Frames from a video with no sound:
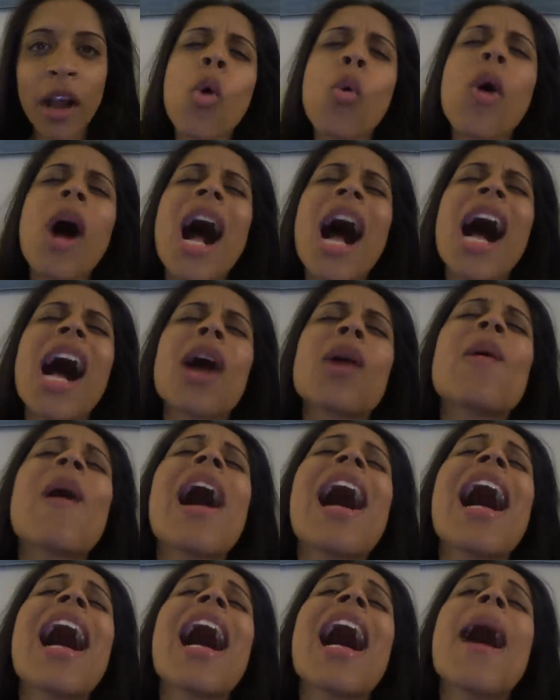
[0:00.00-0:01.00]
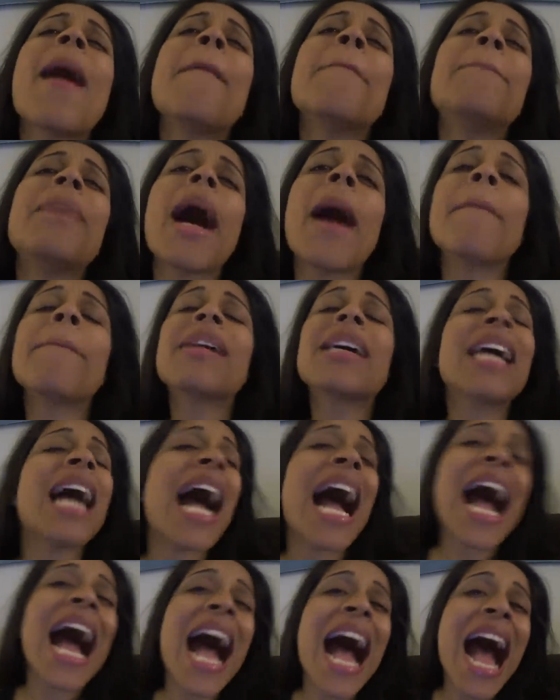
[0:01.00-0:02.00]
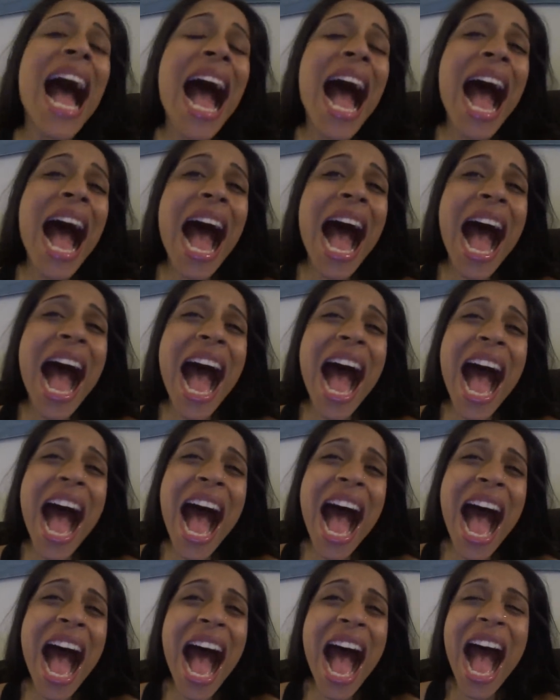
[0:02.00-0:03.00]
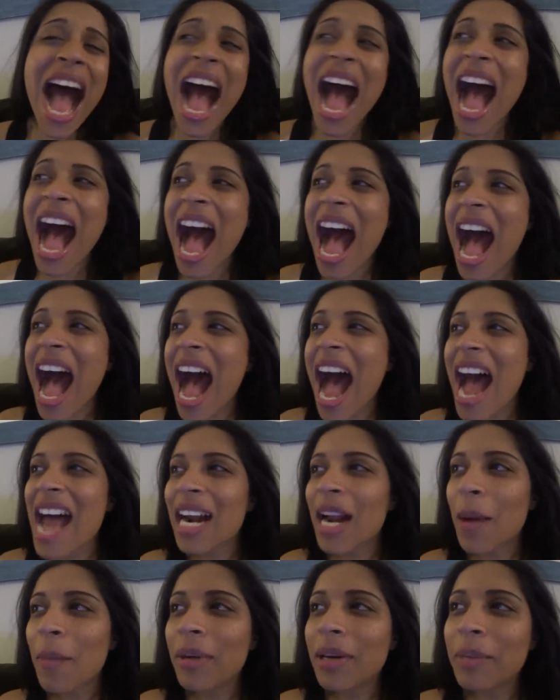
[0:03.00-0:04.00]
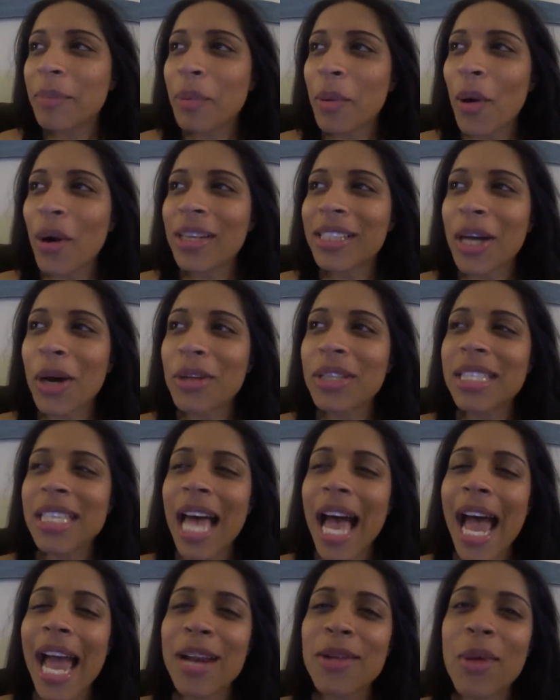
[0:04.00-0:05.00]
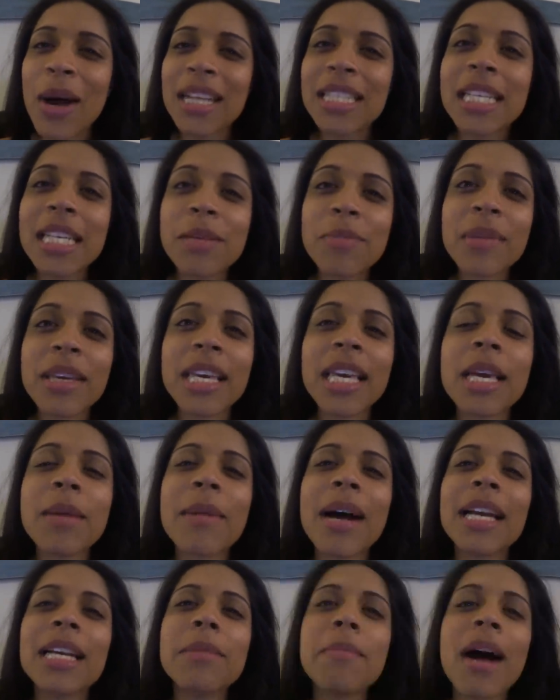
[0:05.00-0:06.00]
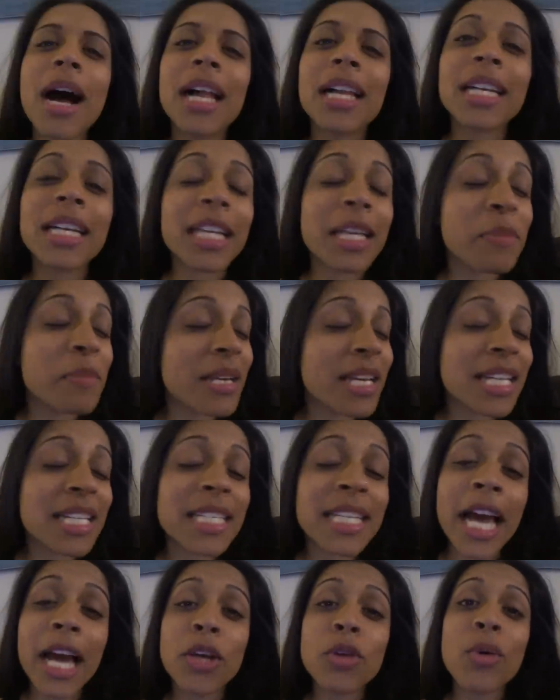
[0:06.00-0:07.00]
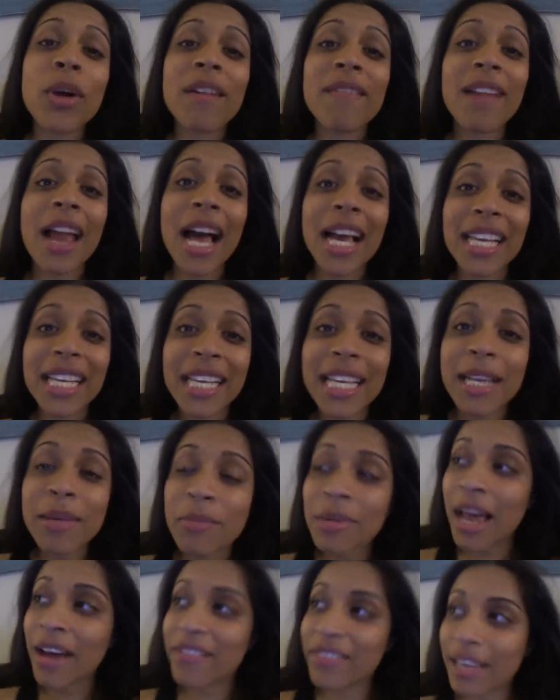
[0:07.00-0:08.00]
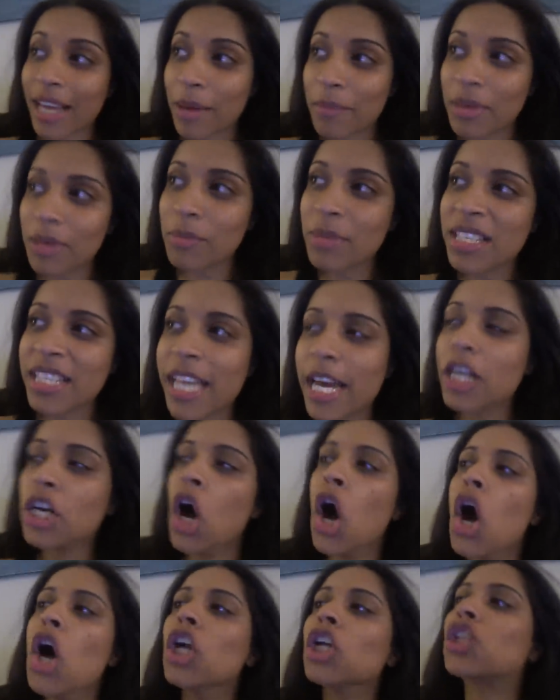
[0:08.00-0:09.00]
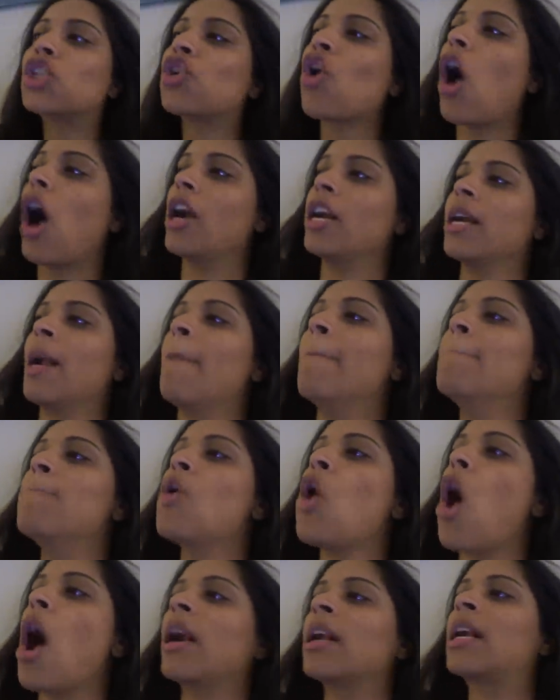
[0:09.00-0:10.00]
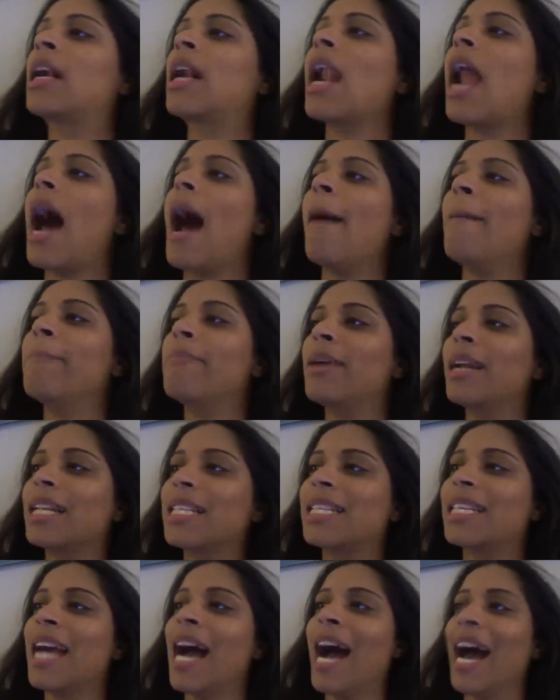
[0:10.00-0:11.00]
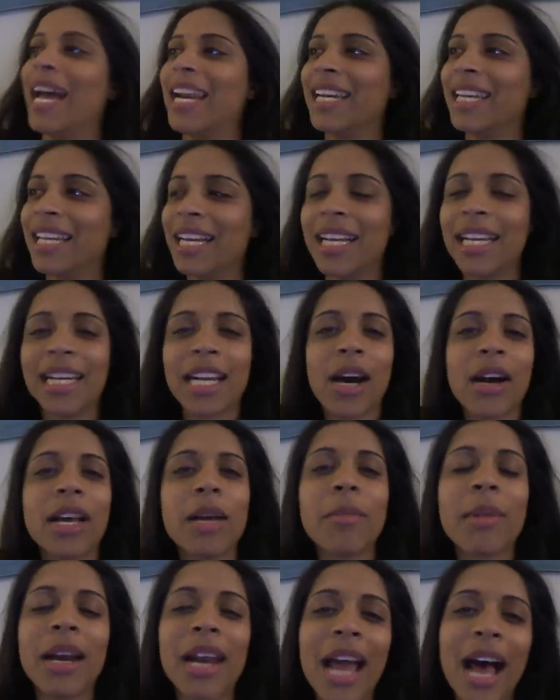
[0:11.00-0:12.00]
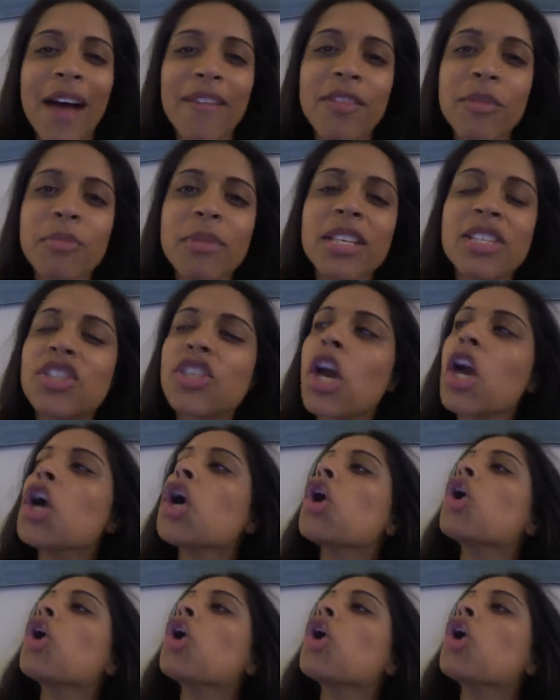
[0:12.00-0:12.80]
Wagwan popcorn! and on the port outside watching me, him on the balcony, me inside doing vlogging, him laughing at me, me saying, Shut the blood clot, Bridget. Now him a laugh and me say,